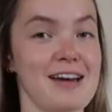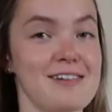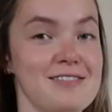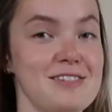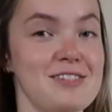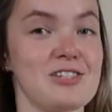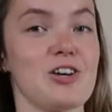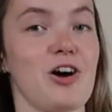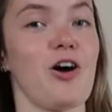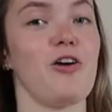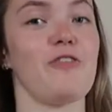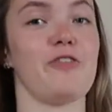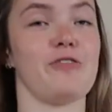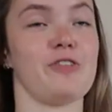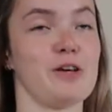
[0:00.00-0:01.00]
end
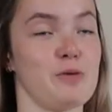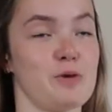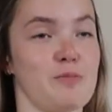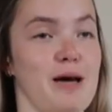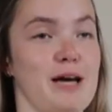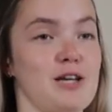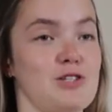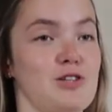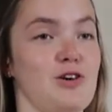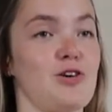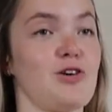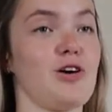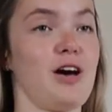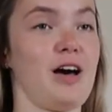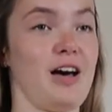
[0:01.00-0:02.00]
of a Fleetwood Mac
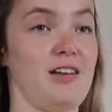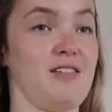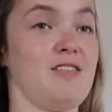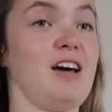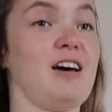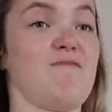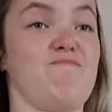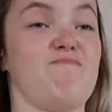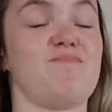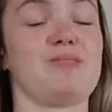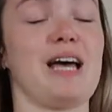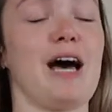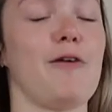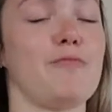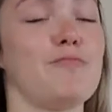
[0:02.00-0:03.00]
song, and
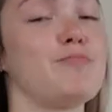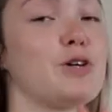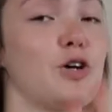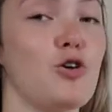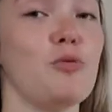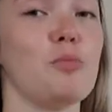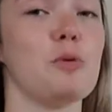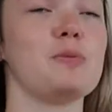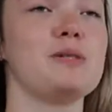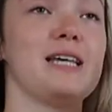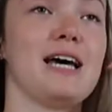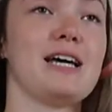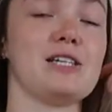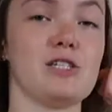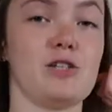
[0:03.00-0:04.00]
I've become
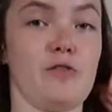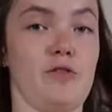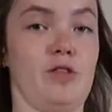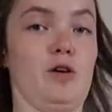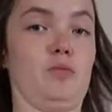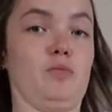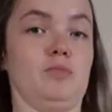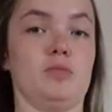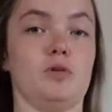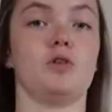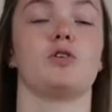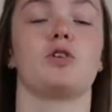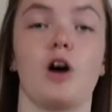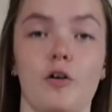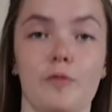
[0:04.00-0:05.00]
obsessed over the... Oh, I'm
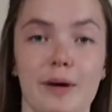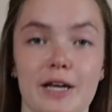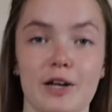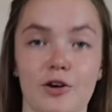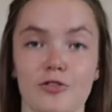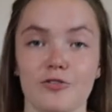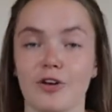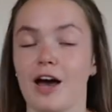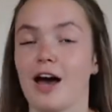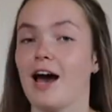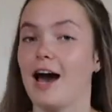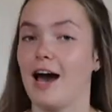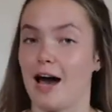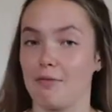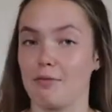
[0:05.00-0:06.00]
cutting half my head off.
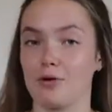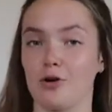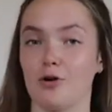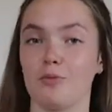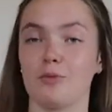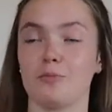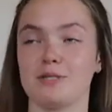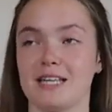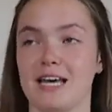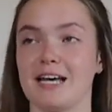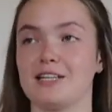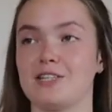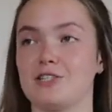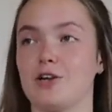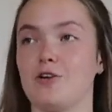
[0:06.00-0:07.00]
I've become
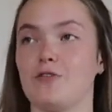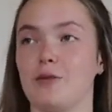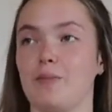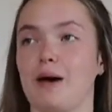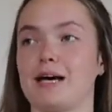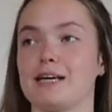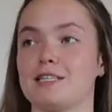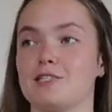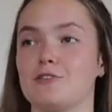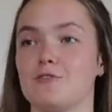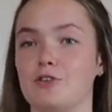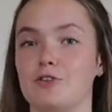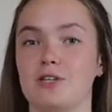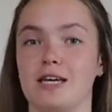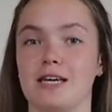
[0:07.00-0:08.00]
obsessed over the past
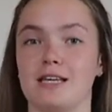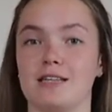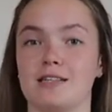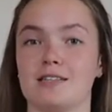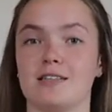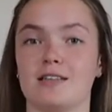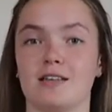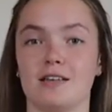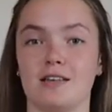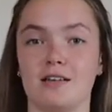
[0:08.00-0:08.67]
few days